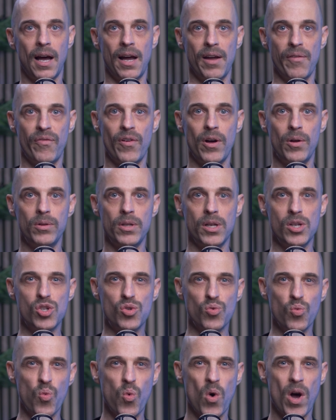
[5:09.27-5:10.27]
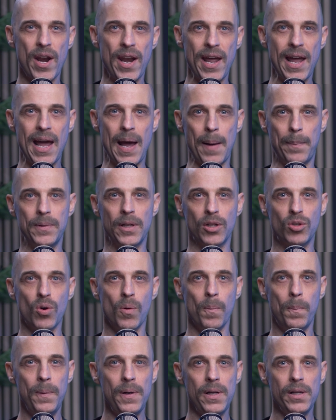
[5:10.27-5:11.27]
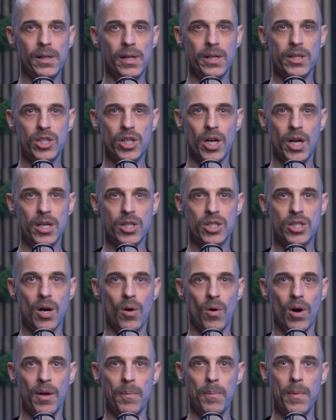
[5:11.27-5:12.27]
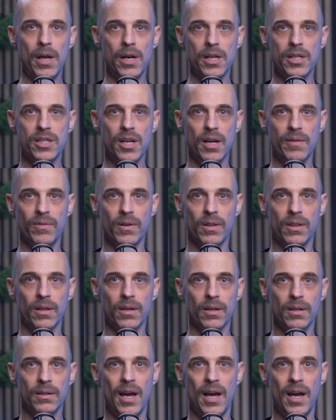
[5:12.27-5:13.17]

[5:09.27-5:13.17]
I found this one app that completely changed how I managed everything,